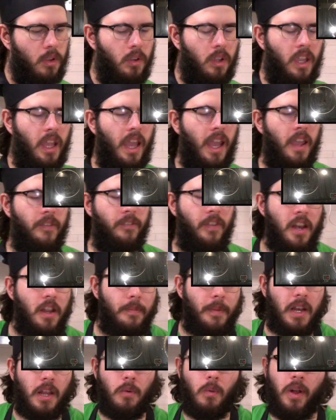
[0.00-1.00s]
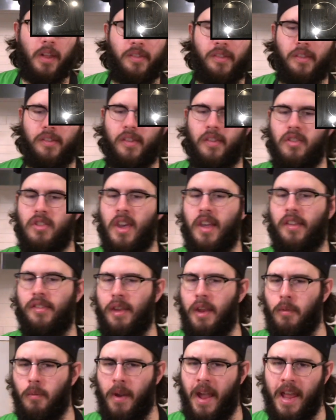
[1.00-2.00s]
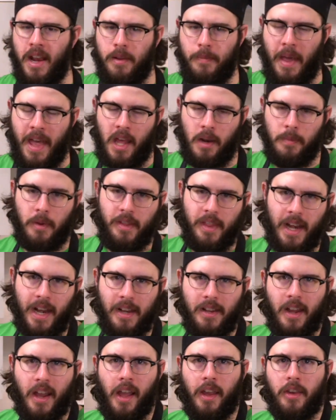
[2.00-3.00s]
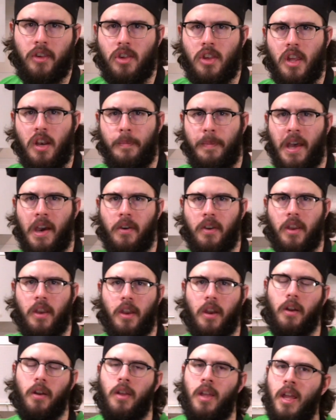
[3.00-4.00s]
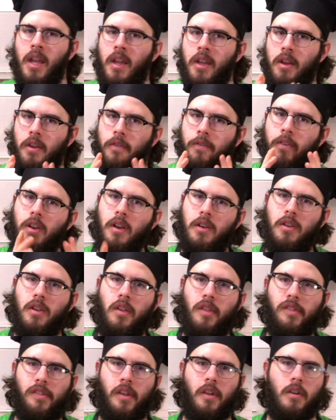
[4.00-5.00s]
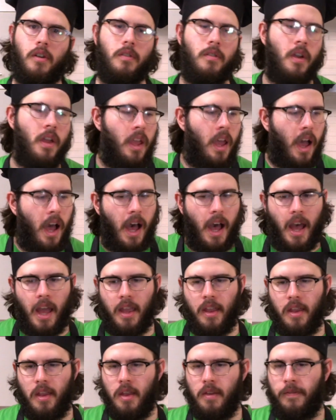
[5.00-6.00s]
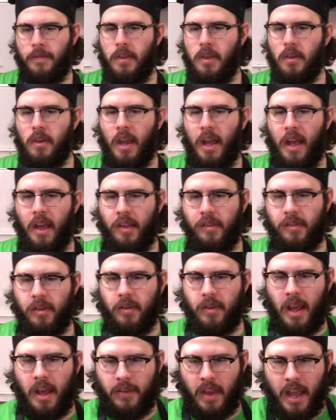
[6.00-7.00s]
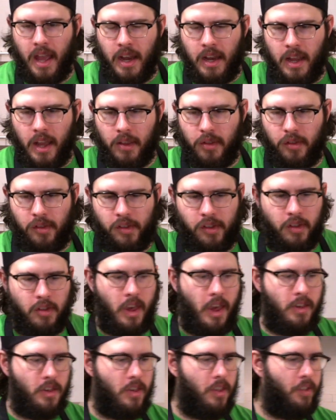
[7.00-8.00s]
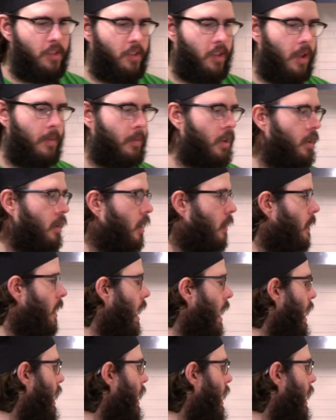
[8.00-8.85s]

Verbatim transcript: Okay, if anybody wants to suggest a random animal that I talk shit about here, you're free to do so. Uh, if you guys don't have any other suggestions, I'm going to go